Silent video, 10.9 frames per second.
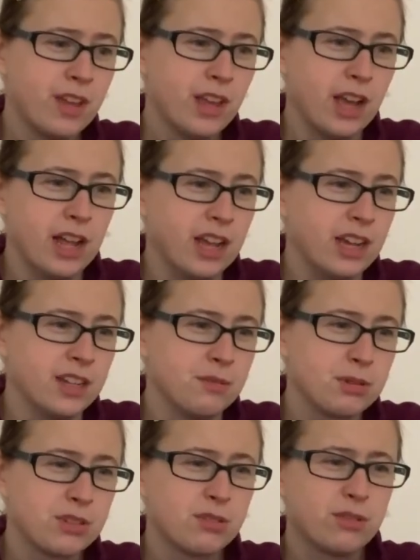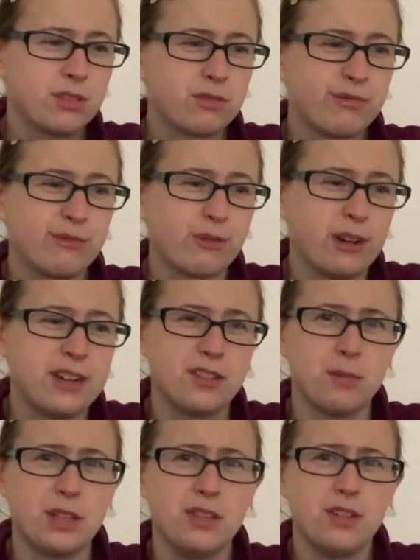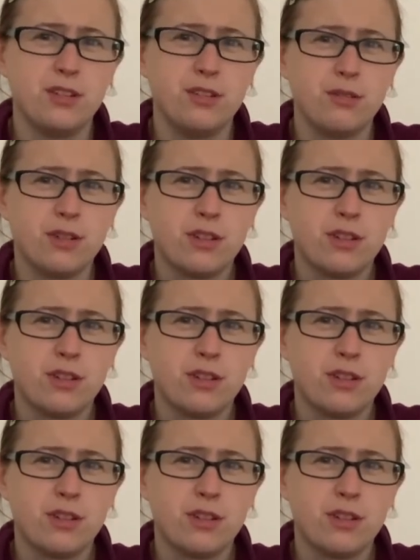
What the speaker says: and because I was creating something new